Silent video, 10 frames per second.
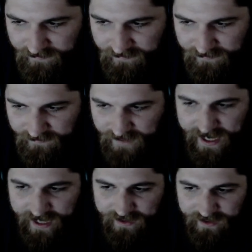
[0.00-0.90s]

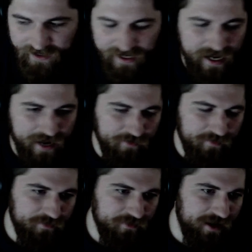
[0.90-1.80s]
Yeah, I
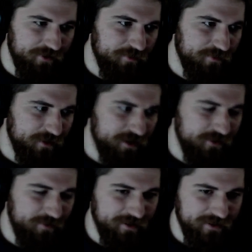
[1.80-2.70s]
remember hearing
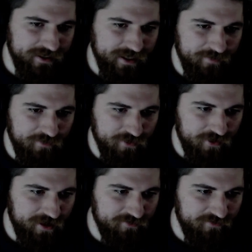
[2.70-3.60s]
about that game,
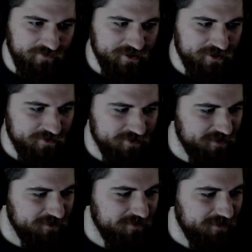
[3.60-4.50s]
Warcraft Adventures,
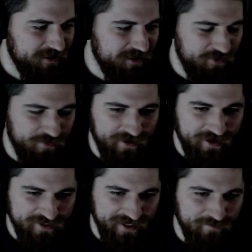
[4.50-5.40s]
and you went. It was
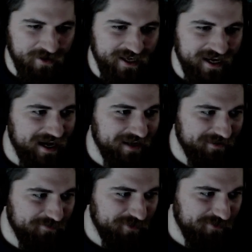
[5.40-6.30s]
like Monkey Island,
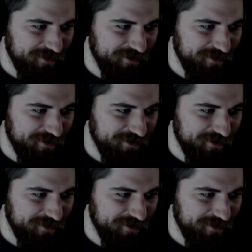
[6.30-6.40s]
but with.